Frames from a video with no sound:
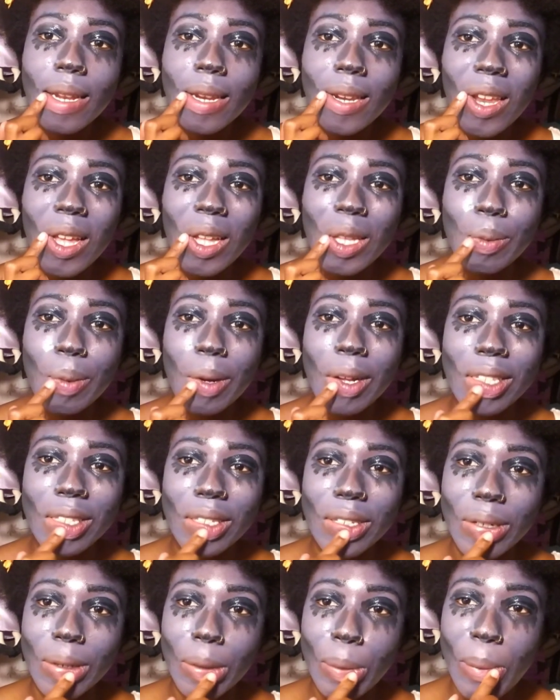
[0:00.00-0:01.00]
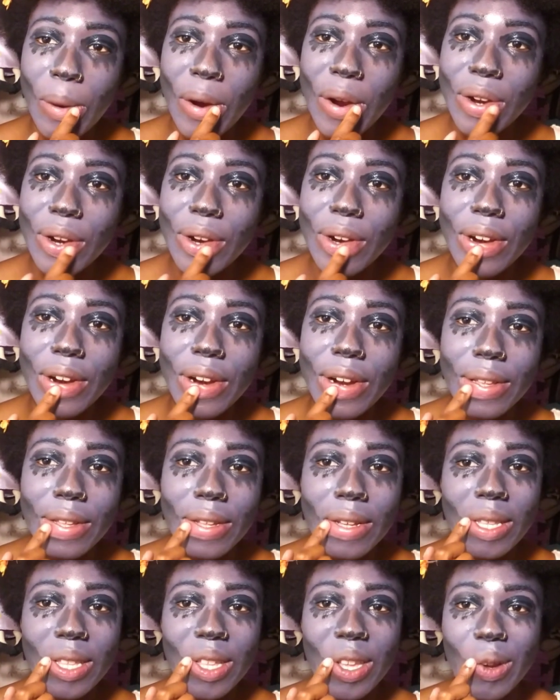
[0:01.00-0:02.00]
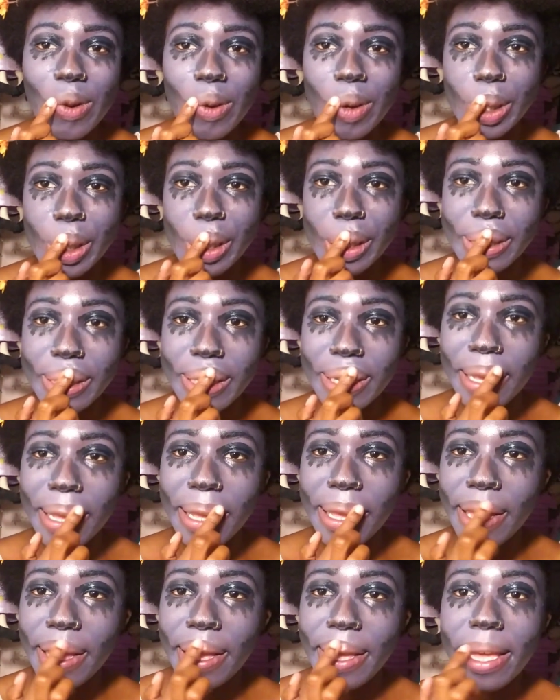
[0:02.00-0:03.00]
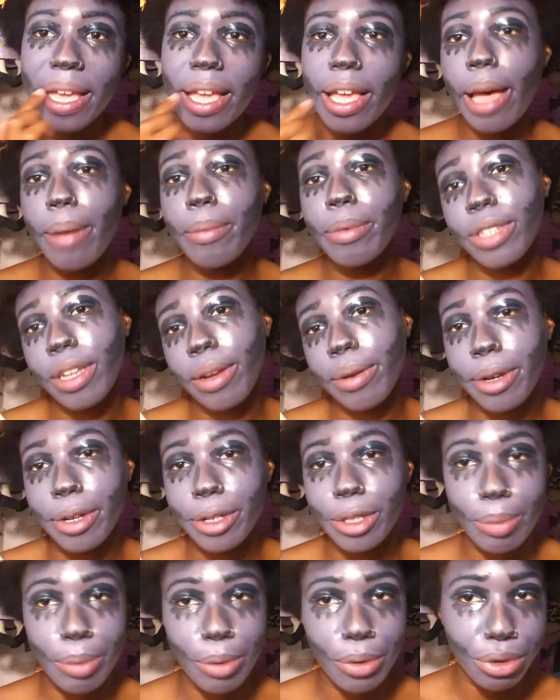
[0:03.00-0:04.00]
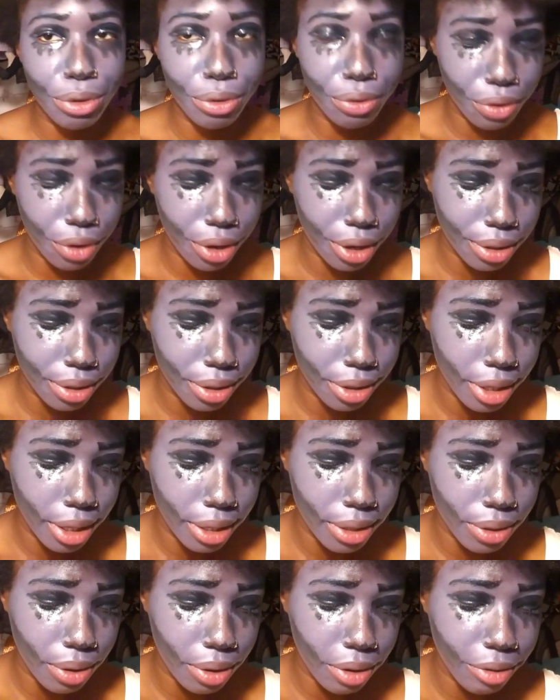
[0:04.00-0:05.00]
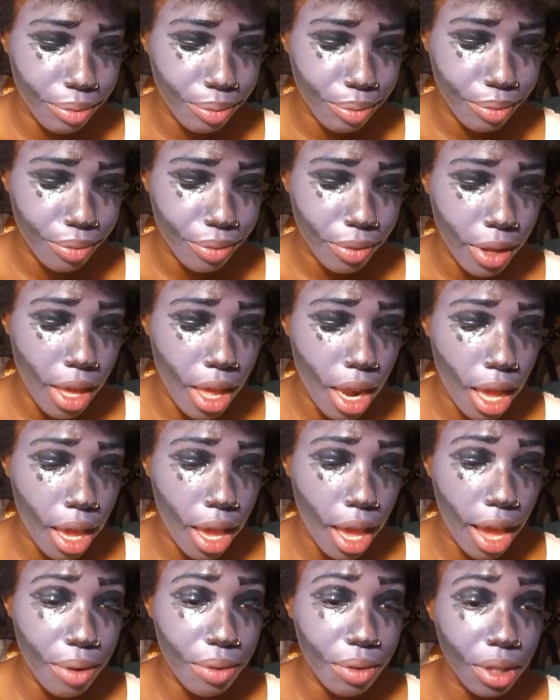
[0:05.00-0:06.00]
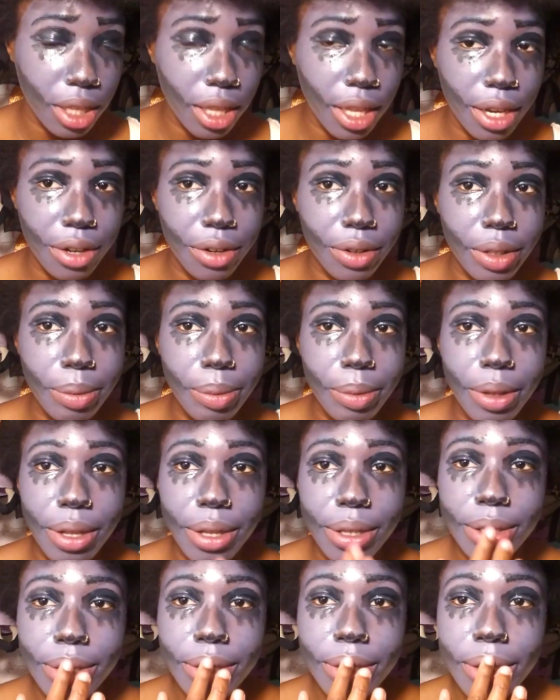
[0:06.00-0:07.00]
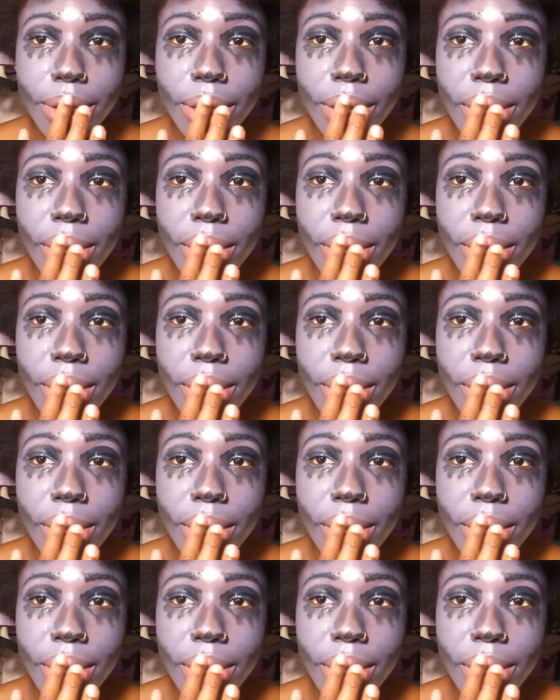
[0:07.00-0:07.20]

Not sponsored or partnered or anything like that. I'm just out here supporting a friend, that's all. And I really like her lip gloss.